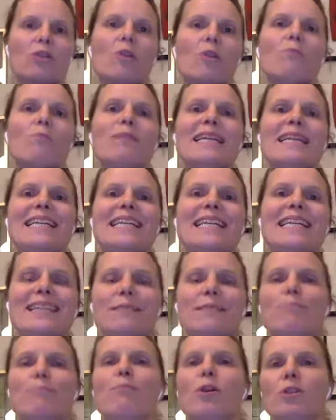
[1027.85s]
completely at
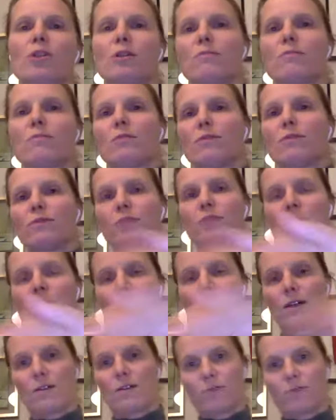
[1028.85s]
the bottom of
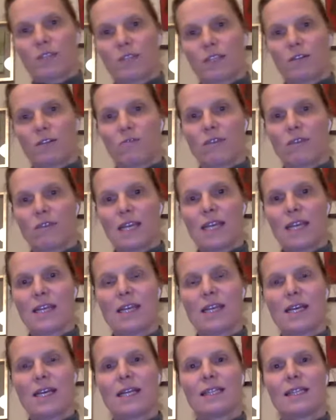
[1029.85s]
the screen,